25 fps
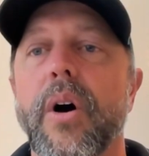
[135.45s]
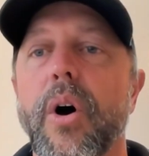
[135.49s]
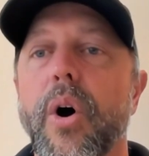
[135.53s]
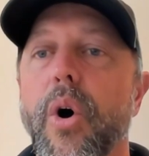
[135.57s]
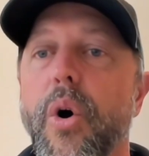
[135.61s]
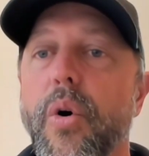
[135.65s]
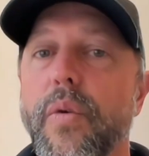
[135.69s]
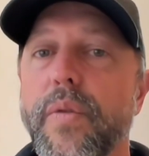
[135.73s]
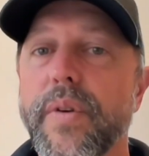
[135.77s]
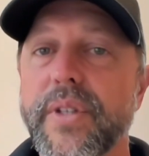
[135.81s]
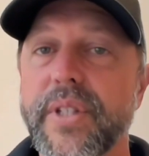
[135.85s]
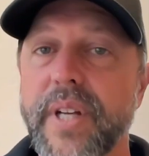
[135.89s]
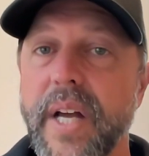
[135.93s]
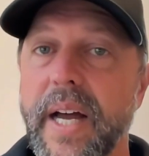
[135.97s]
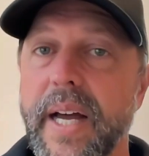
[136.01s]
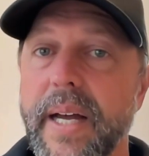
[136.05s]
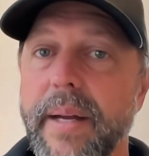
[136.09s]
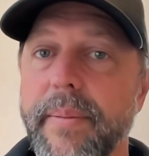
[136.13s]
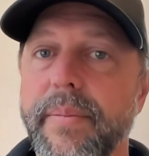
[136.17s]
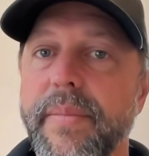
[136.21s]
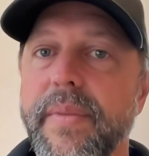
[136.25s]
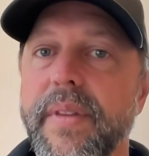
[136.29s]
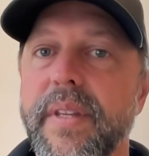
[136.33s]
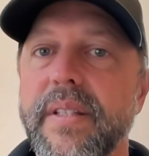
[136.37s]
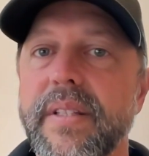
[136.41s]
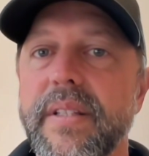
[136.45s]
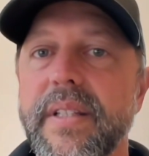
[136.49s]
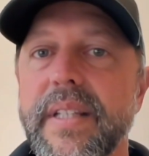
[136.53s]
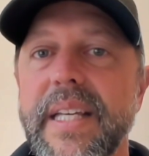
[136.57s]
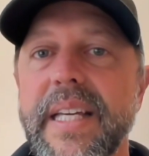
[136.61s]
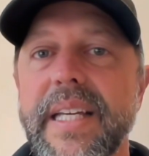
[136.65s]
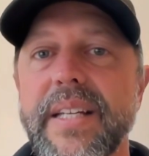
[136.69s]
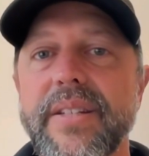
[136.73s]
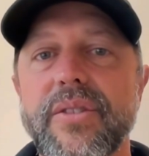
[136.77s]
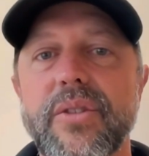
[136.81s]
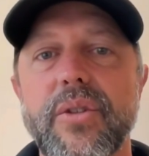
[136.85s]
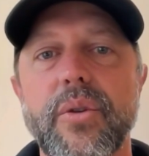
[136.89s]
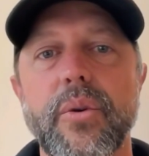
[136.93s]
Over time, this
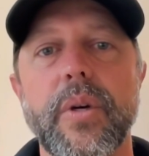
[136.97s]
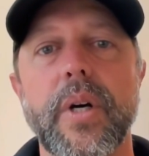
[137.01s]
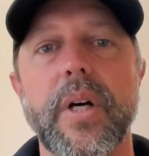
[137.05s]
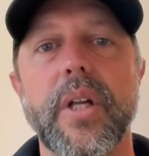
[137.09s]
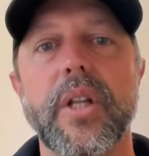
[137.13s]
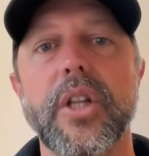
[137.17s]
leads to a